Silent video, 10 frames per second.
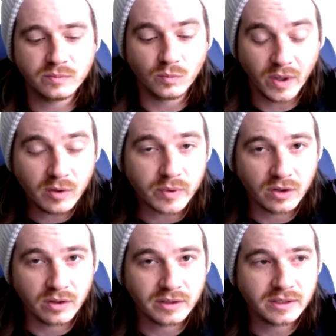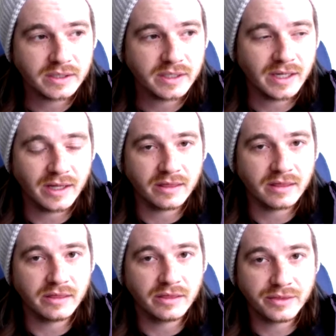where we are
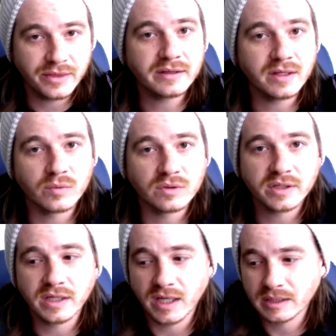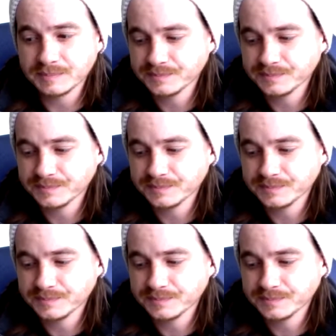and the thing that we're looking at.